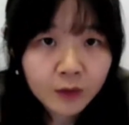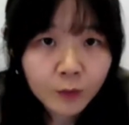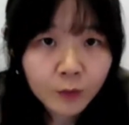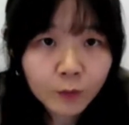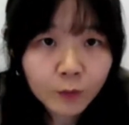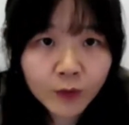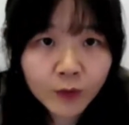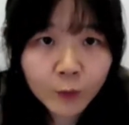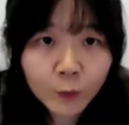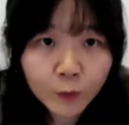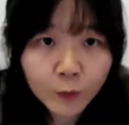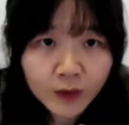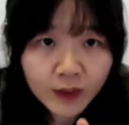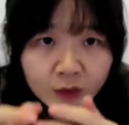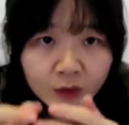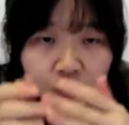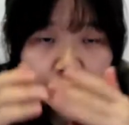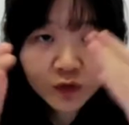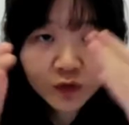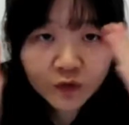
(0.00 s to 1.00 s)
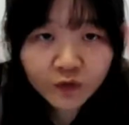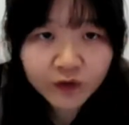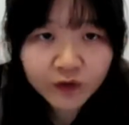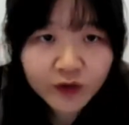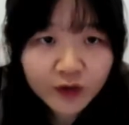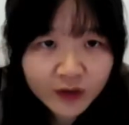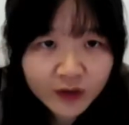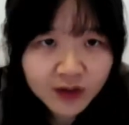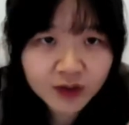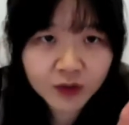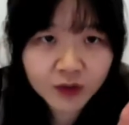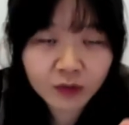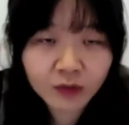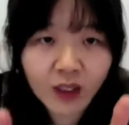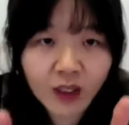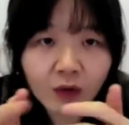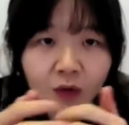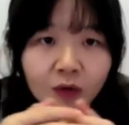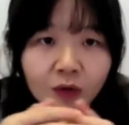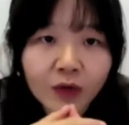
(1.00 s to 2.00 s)
When we are too focused on
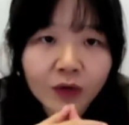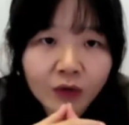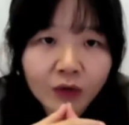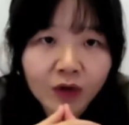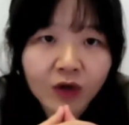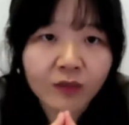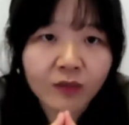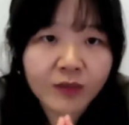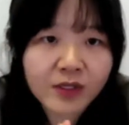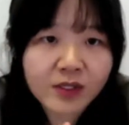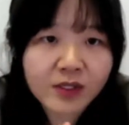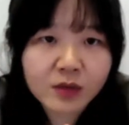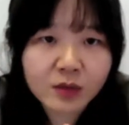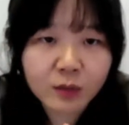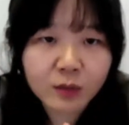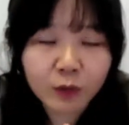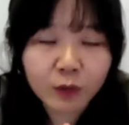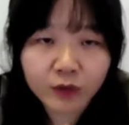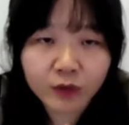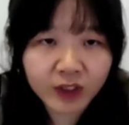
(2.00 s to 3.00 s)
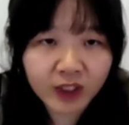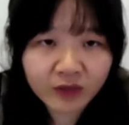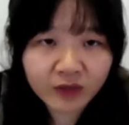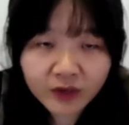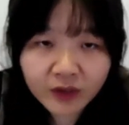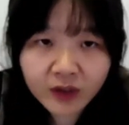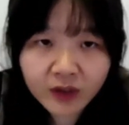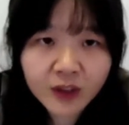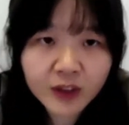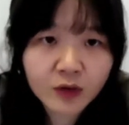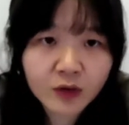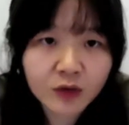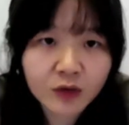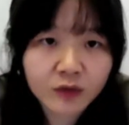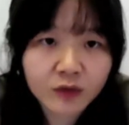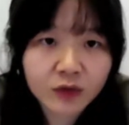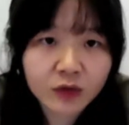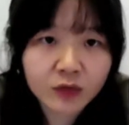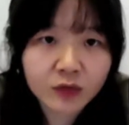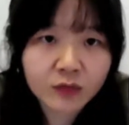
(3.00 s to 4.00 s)
our own comics, we will definitely
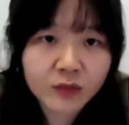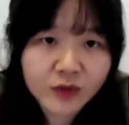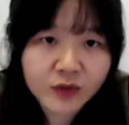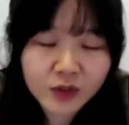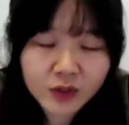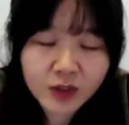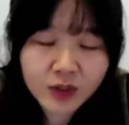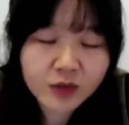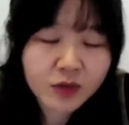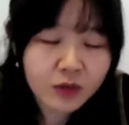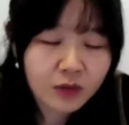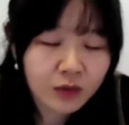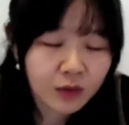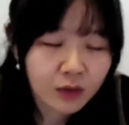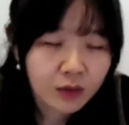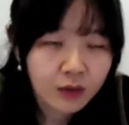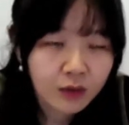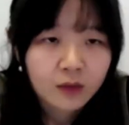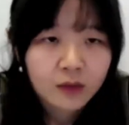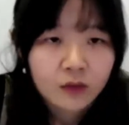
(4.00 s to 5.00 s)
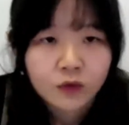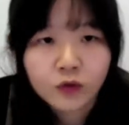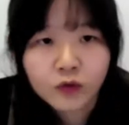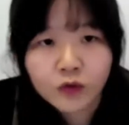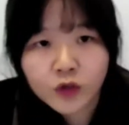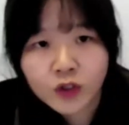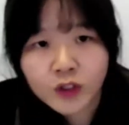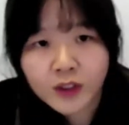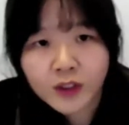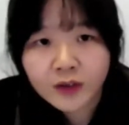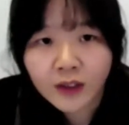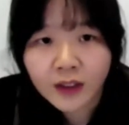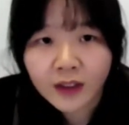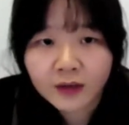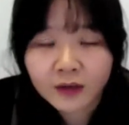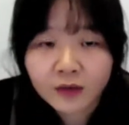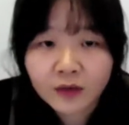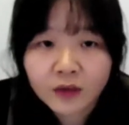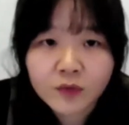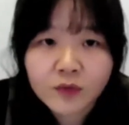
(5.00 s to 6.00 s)
overlook mistakes. Usually the
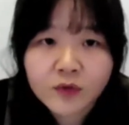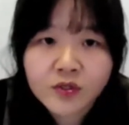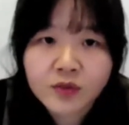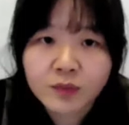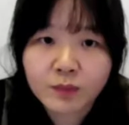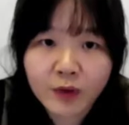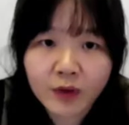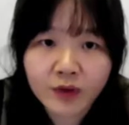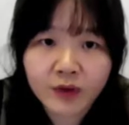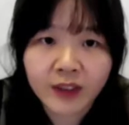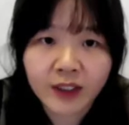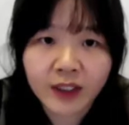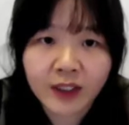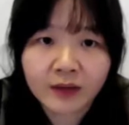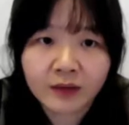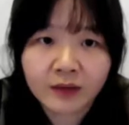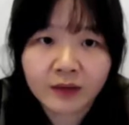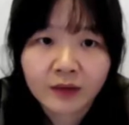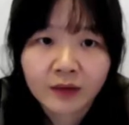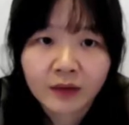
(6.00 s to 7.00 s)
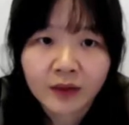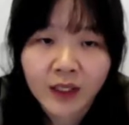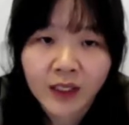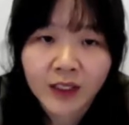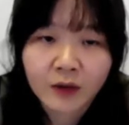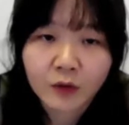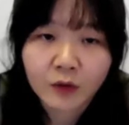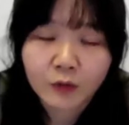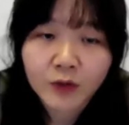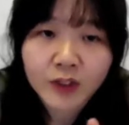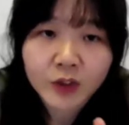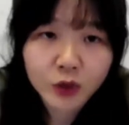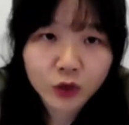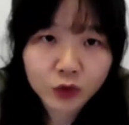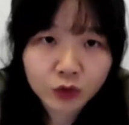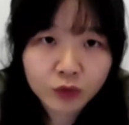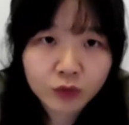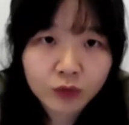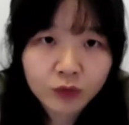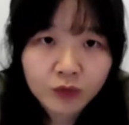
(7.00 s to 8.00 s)
editor will spot them and correct
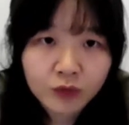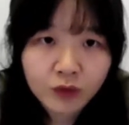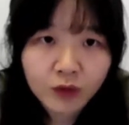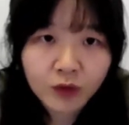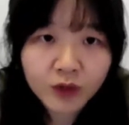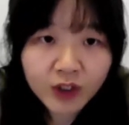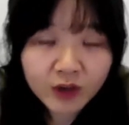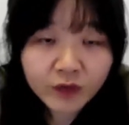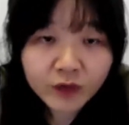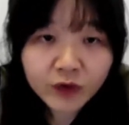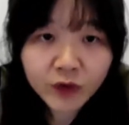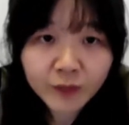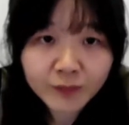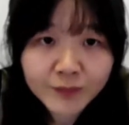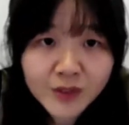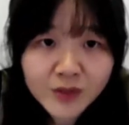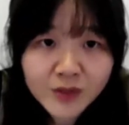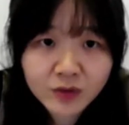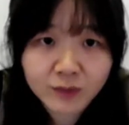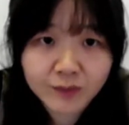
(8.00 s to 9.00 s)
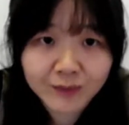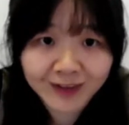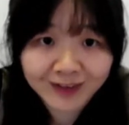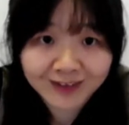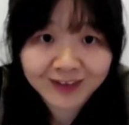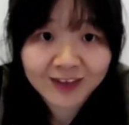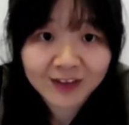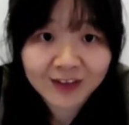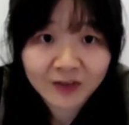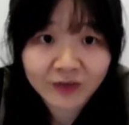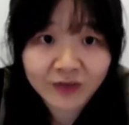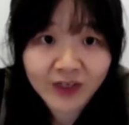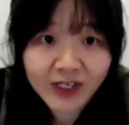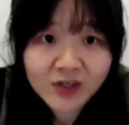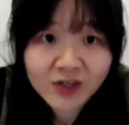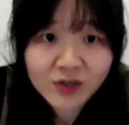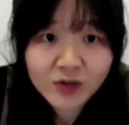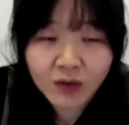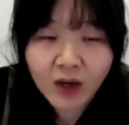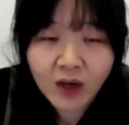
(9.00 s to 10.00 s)
you, or give you a piece of better
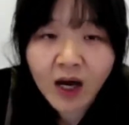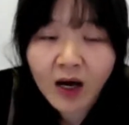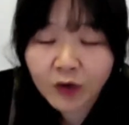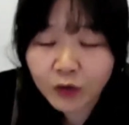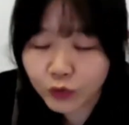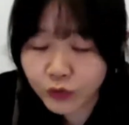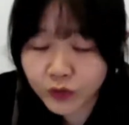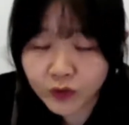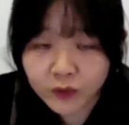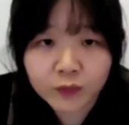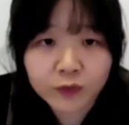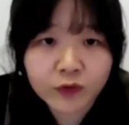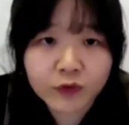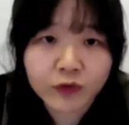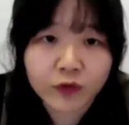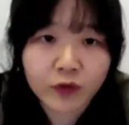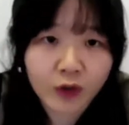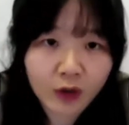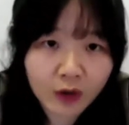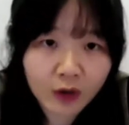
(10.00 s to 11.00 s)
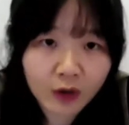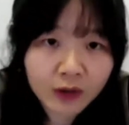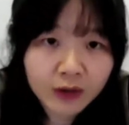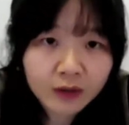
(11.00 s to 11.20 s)
advice on how to improve your comic.